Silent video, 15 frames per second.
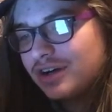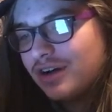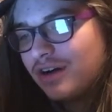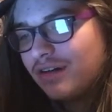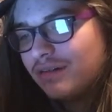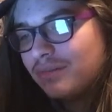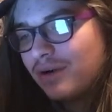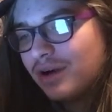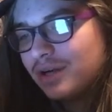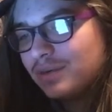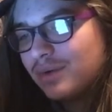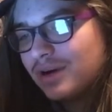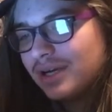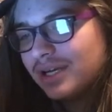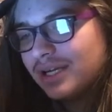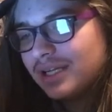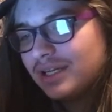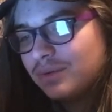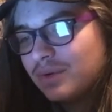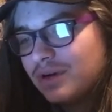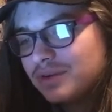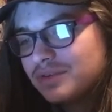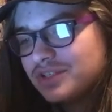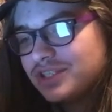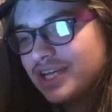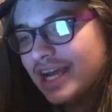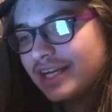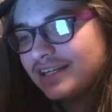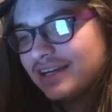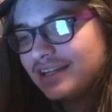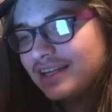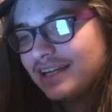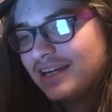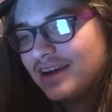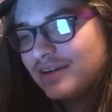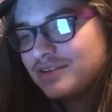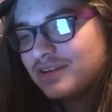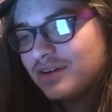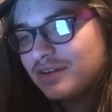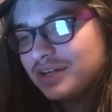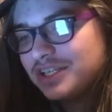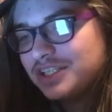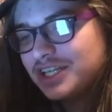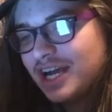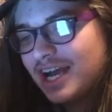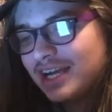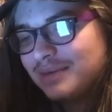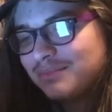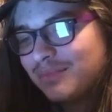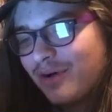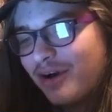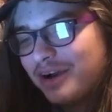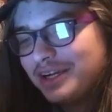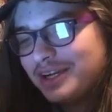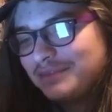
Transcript: All Mark wanted in the world was Jack, nothing else, only Jack. Mark